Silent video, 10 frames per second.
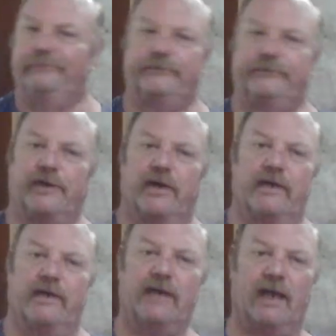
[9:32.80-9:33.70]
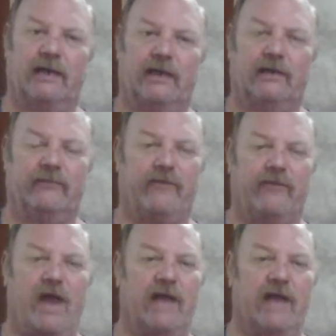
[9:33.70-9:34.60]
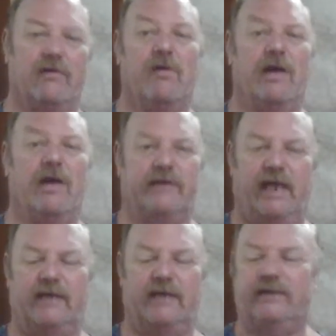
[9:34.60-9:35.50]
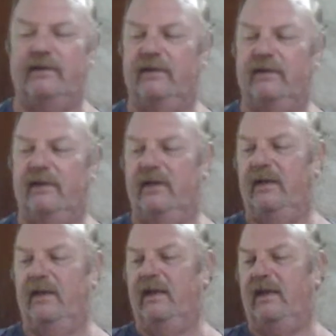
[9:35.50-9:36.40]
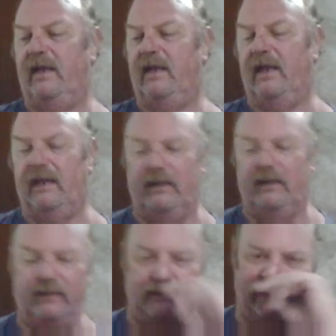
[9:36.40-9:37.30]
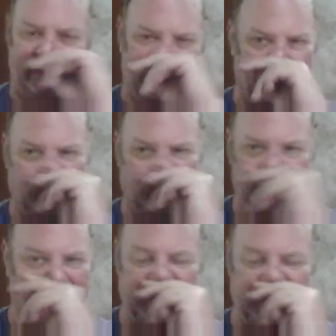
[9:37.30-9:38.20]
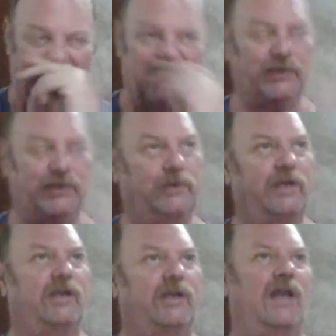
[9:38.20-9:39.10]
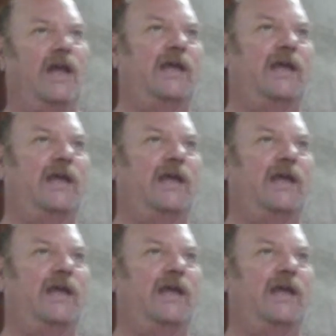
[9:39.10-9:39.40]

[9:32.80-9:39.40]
turned into like little fry grow out tanks. And it's also looking like